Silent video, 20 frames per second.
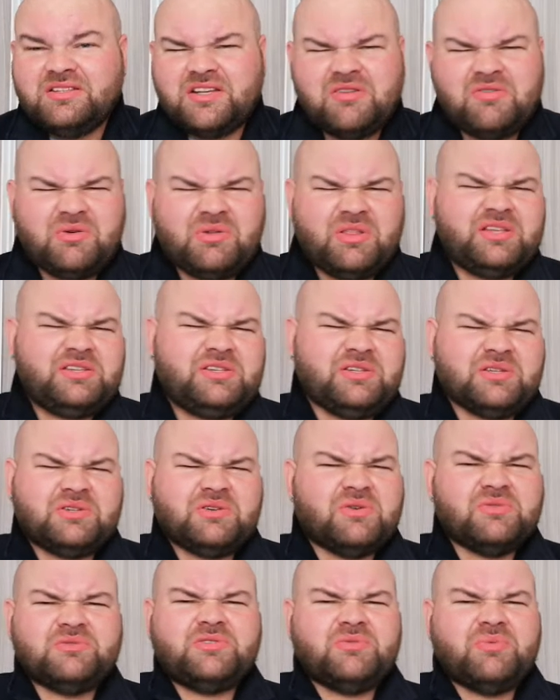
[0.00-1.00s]
Joe, let's
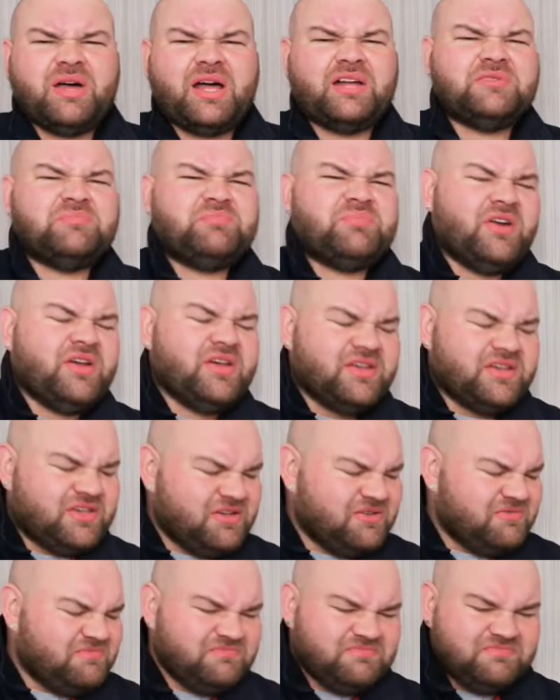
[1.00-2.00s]
just cut to a hard
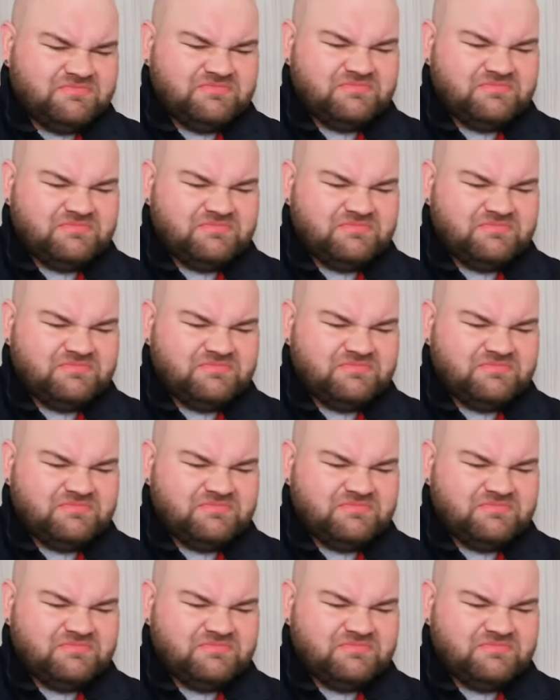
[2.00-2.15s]
break.